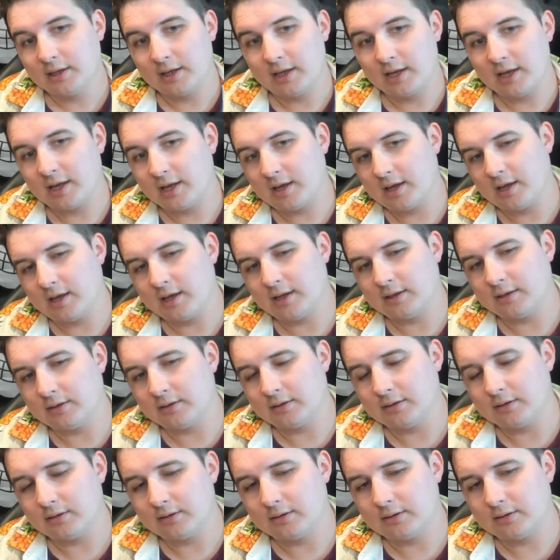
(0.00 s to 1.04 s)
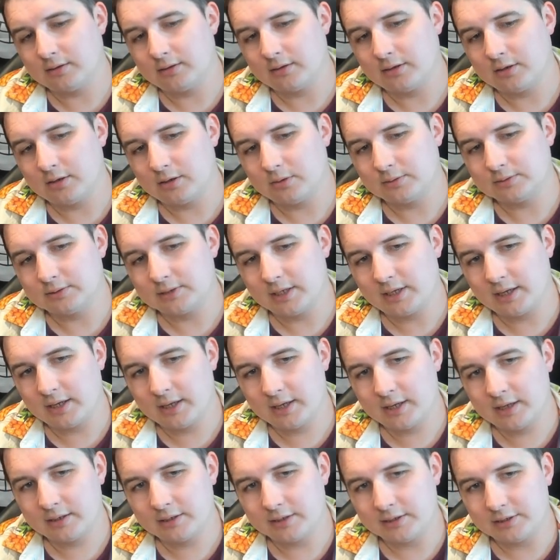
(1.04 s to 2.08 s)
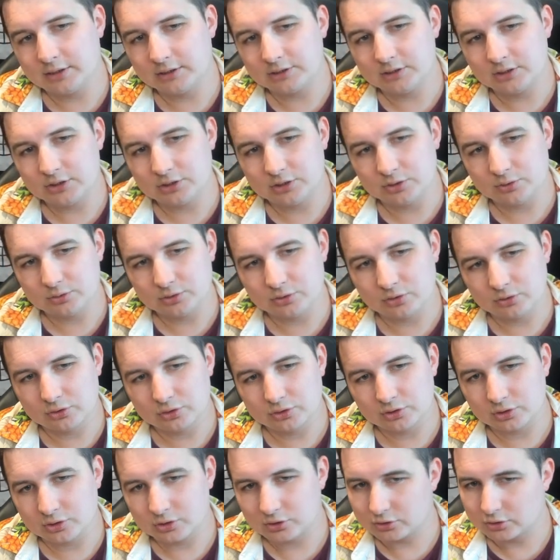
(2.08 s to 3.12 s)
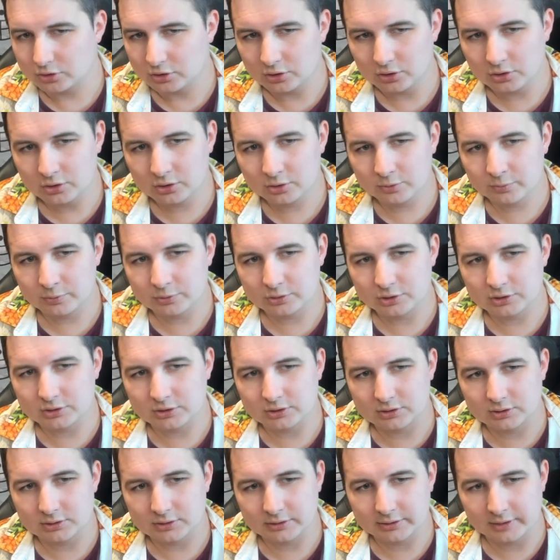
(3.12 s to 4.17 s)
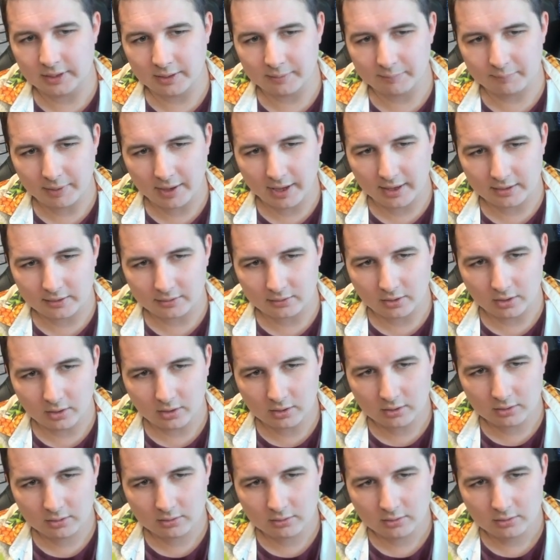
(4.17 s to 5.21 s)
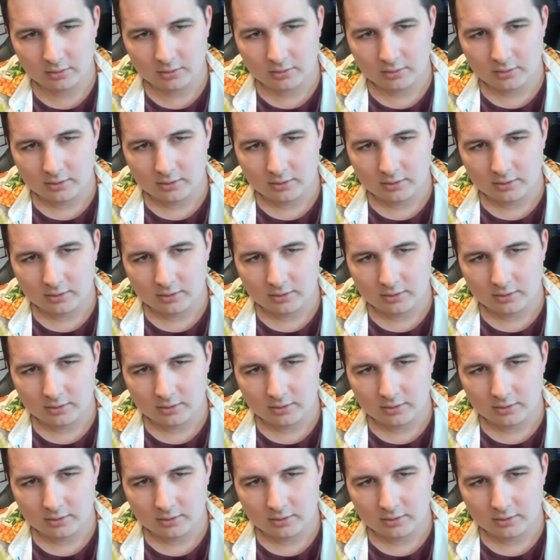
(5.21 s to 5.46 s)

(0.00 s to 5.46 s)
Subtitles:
And, his hand, he just did 2 searches in a turn, which is not bad at all.